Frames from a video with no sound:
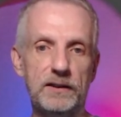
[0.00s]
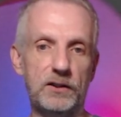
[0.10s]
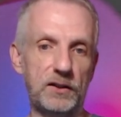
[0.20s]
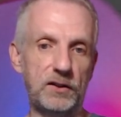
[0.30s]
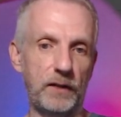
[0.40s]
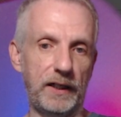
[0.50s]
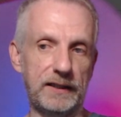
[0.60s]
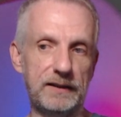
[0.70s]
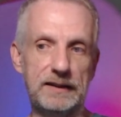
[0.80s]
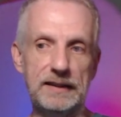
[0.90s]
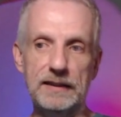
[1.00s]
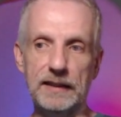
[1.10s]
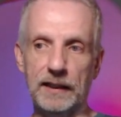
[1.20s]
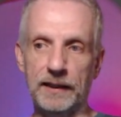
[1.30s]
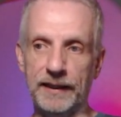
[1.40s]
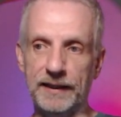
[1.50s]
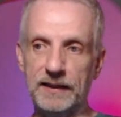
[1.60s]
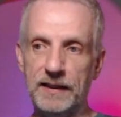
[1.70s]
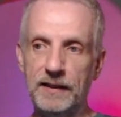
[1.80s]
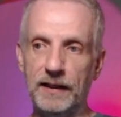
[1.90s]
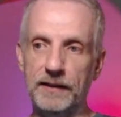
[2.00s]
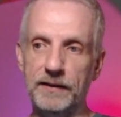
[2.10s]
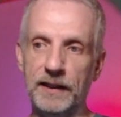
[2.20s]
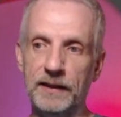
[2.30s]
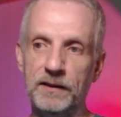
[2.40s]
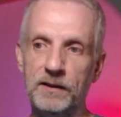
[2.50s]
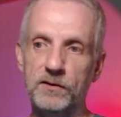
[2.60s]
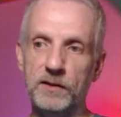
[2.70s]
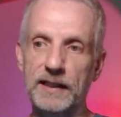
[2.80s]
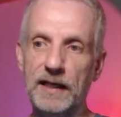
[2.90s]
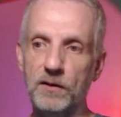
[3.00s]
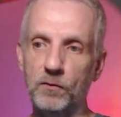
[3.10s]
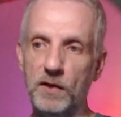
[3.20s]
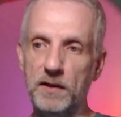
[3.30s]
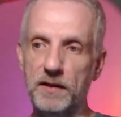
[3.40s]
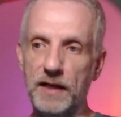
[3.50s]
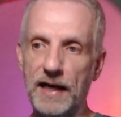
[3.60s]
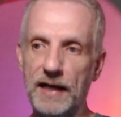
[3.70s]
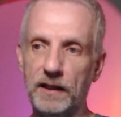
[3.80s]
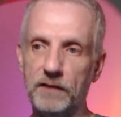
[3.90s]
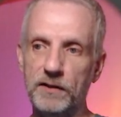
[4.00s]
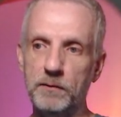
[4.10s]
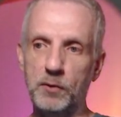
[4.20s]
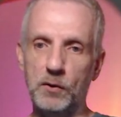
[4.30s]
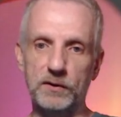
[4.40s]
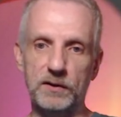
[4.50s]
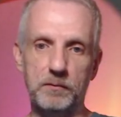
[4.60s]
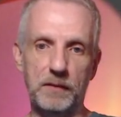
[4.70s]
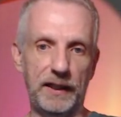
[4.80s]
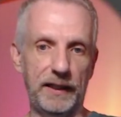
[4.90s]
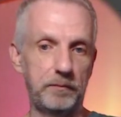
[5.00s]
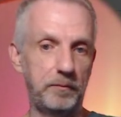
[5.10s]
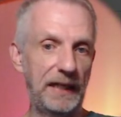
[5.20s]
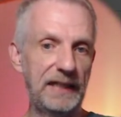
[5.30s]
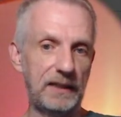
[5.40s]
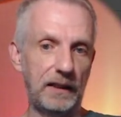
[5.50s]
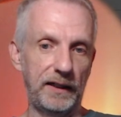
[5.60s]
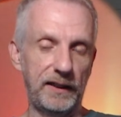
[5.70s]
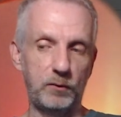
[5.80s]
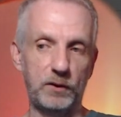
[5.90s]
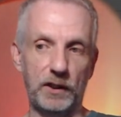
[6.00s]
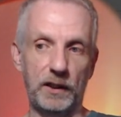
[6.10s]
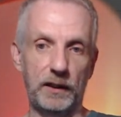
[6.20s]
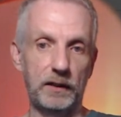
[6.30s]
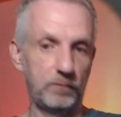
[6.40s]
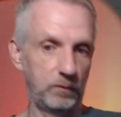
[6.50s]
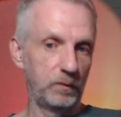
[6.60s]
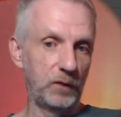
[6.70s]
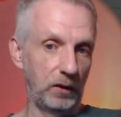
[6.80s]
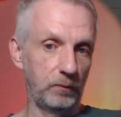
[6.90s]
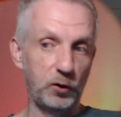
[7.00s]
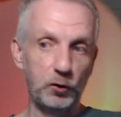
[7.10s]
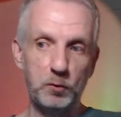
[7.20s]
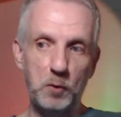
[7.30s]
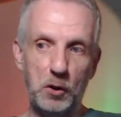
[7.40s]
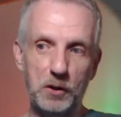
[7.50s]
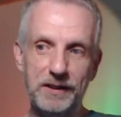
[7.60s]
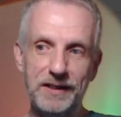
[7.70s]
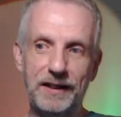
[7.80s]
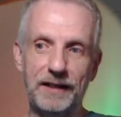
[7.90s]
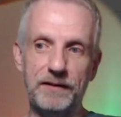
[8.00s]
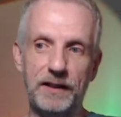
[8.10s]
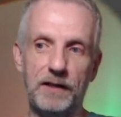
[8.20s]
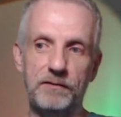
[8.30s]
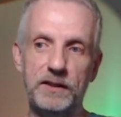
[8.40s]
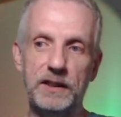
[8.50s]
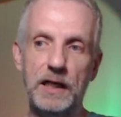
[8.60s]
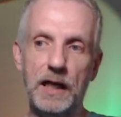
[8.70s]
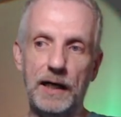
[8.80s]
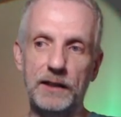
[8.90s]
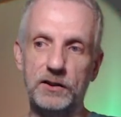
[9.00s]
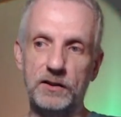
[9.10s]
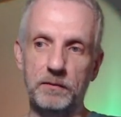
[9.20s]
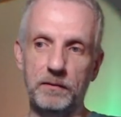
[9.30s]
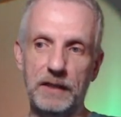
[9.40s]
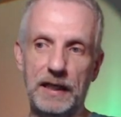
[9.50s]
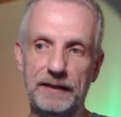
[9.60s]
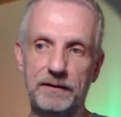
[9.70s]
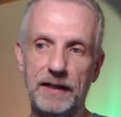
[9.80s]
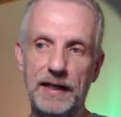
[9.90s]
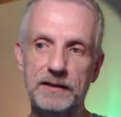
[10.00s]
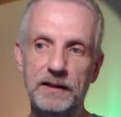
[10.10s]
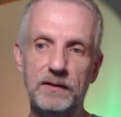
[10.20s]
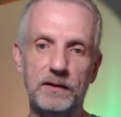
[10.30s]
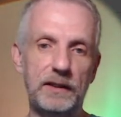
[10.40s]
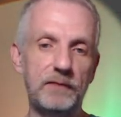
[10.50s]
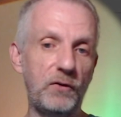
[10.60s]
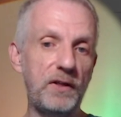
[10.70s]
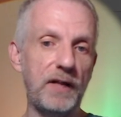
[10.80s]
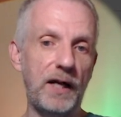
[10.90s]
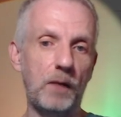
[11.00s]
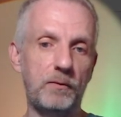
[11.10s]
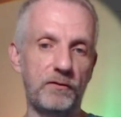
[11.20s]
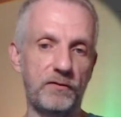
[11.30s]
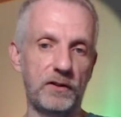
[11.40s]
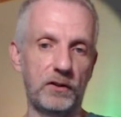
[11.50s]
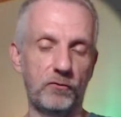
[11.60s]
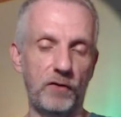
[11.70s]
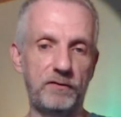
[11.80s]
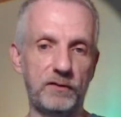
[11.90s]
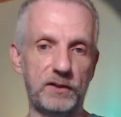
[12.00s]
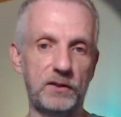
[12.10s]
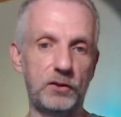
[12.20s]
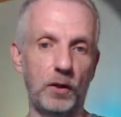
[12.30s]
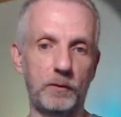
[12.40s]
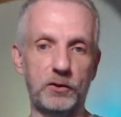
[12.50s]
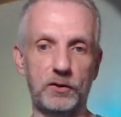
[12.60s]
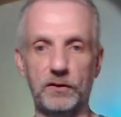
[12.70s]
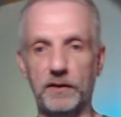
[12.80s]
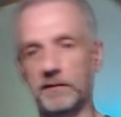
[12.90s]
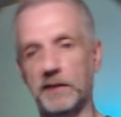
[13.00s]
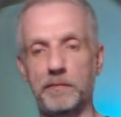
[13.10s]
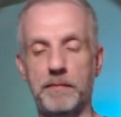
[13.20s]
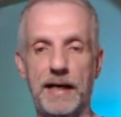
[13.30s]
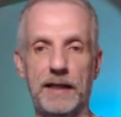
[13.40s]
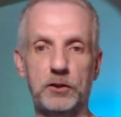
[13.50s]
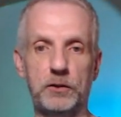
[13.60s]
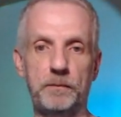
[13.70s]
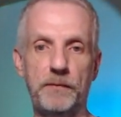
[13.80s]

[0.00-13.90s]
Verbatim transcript: just so that I can see the eyes and then together with that I've imported my base eyes which are you know, too small, and then I've enlarged them like that with the help of the reference geometry so that they match.